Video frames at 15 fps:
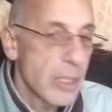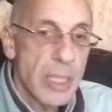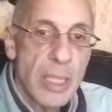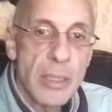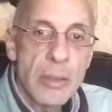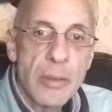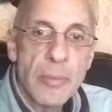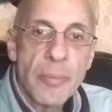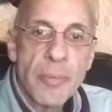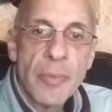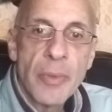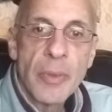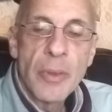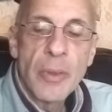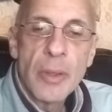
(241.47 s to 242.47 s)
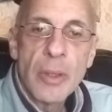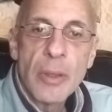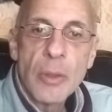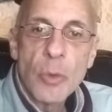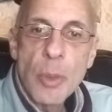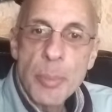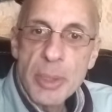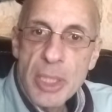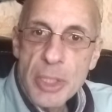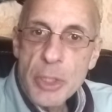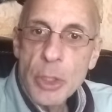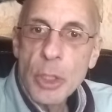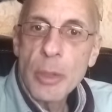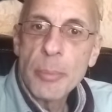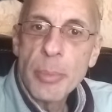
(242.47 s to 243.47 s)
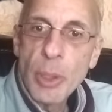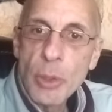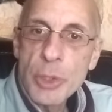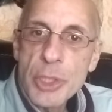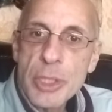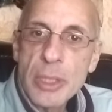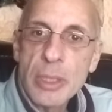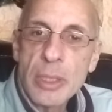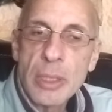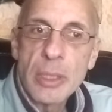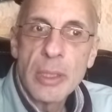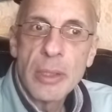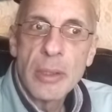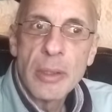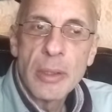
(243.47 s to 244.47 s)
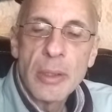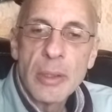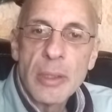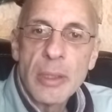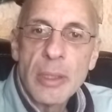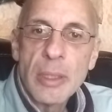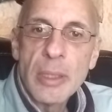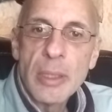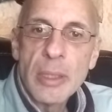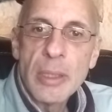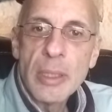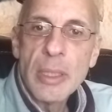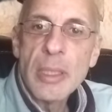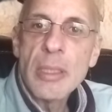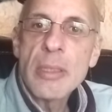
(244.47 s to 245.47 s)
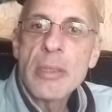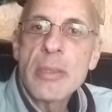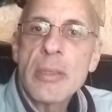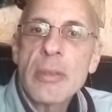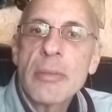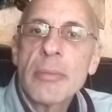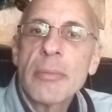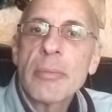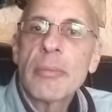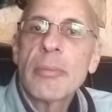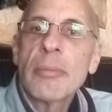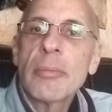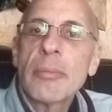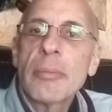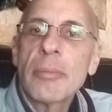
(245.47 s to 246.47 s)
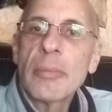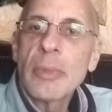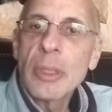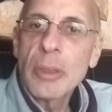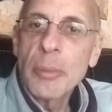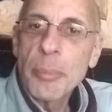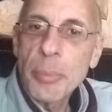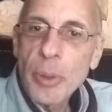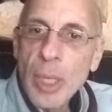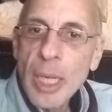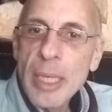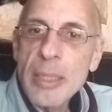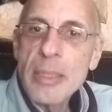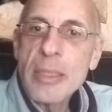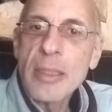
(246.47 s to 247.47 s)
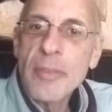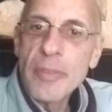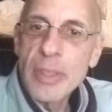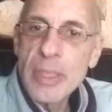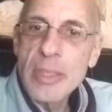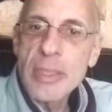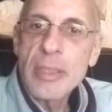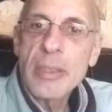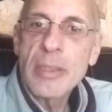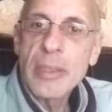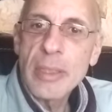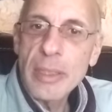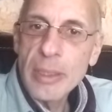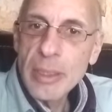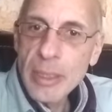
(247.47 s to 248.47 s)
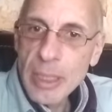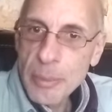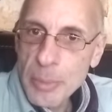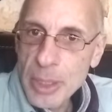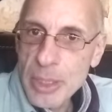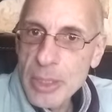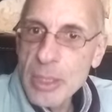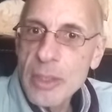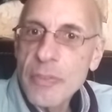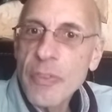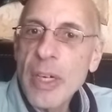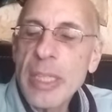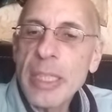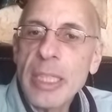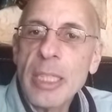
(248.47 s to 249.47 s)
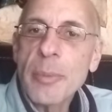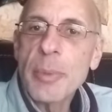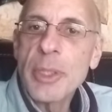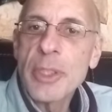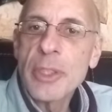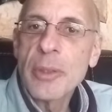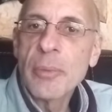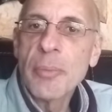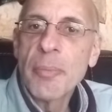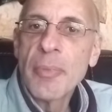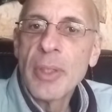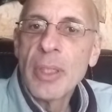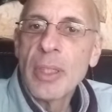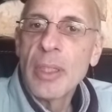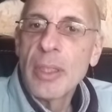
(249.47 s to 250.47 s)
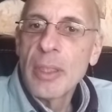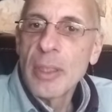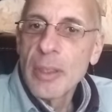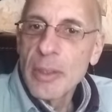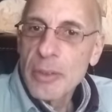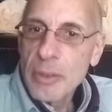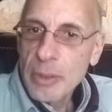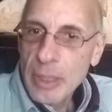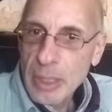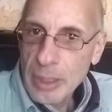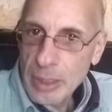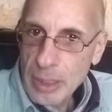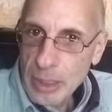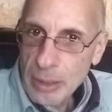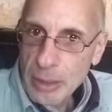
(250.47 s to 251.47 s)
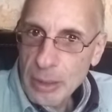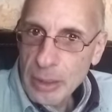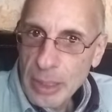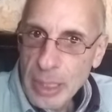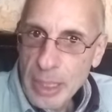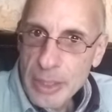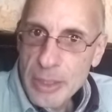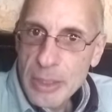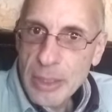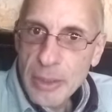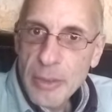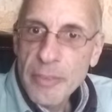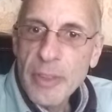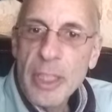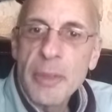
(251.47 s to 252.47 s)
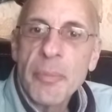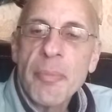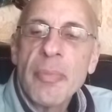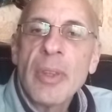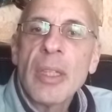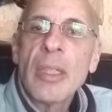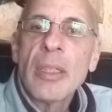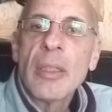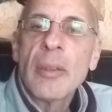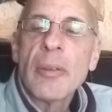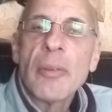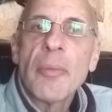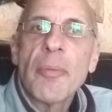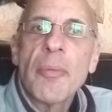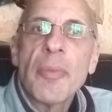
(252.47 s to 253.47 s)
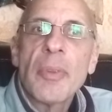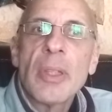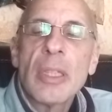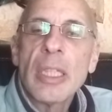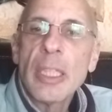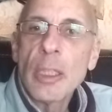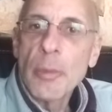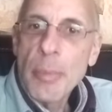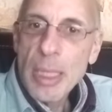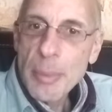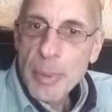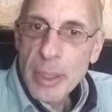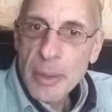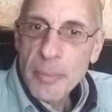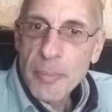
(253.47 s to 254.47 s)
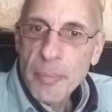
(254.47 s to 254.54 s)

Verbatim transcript: that the repetition compulsion is comprised of this image, this frightening image. So, uh, can I just clarify? The little baby